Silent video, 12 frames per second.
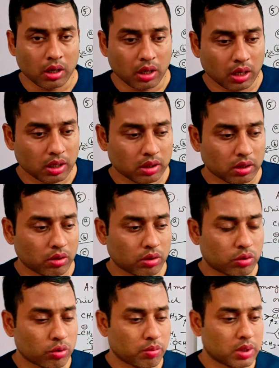I
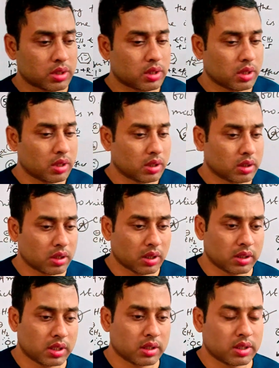
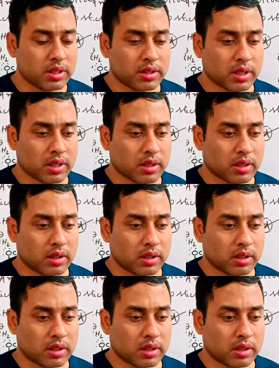think sincere.